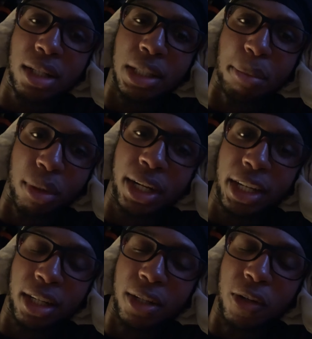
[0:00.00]
the
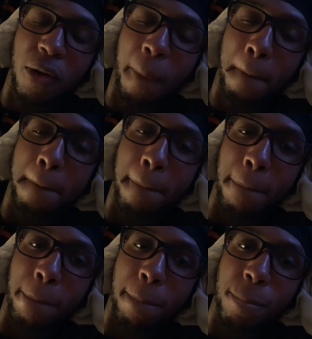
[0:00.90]
braid hoe.
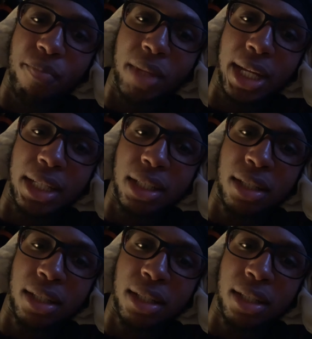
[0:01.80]
And